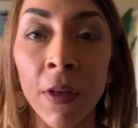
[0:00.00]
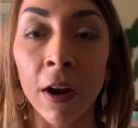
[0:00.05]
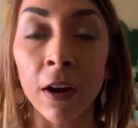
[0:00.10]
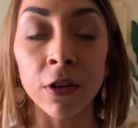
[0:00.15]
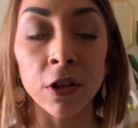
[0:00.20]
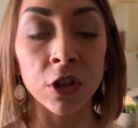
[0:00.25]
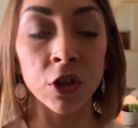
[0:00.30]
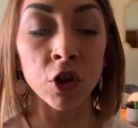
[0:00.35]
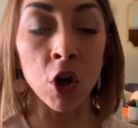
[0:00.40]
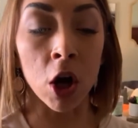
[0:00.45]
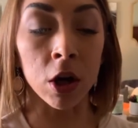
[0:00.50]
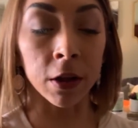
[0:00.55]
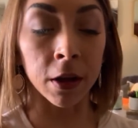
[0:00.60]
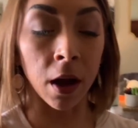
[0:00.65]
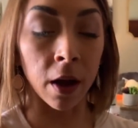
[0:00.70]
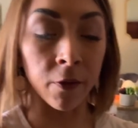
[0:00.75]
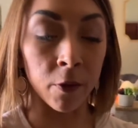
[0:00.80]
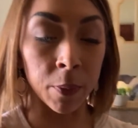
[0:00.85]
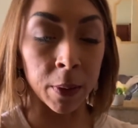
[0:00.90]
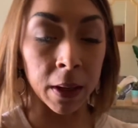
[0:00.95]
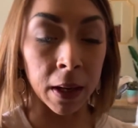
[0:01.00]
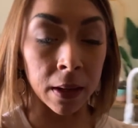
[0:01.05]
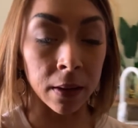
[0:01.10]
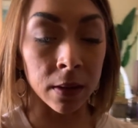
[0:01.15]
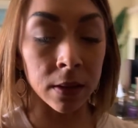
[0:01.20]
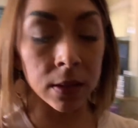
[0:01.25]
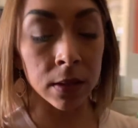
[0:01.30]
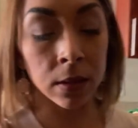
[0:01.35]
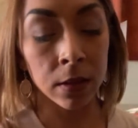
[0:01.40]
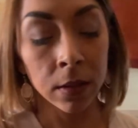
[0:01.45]
they are just chocolate covered
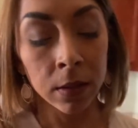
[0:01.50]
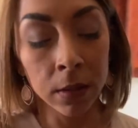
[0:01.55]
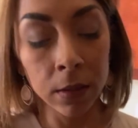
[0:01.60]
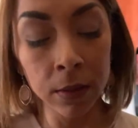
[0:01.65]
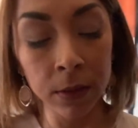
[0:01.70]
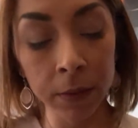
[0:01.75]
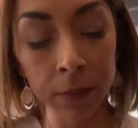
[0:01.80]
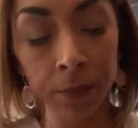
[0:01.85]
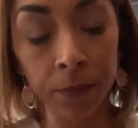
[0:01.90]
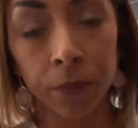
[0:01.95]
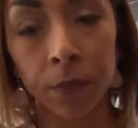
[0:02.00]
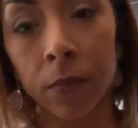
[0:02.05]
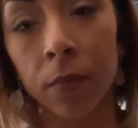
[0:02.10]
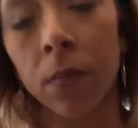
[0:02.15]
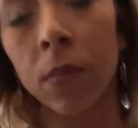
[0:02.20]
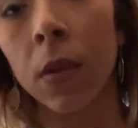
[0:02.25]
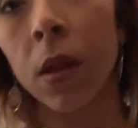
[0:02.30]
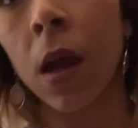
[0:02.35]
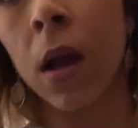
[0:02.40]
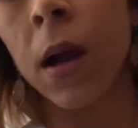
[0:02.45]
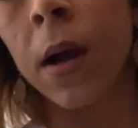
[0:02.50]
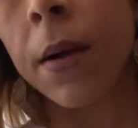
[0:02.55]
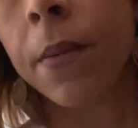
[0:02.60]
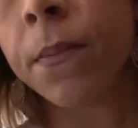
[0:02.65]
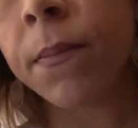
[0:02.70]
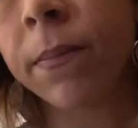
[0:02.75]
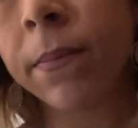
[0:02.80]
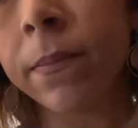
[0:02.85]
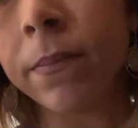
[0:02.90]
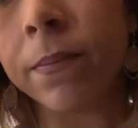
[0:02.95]
bananas.
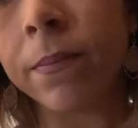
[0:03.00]
Um,